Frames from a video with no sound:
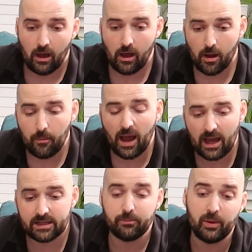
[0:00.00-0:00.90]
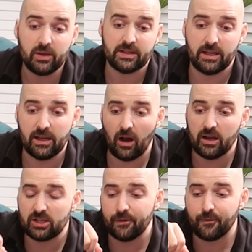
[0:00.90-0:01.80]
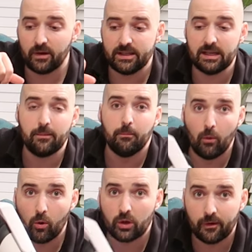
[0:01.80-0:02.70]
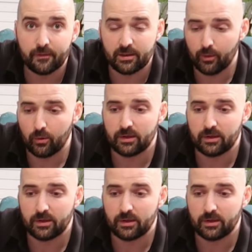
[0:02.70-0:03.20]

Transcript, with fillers: Um, and personally, I actually find it more comfortable.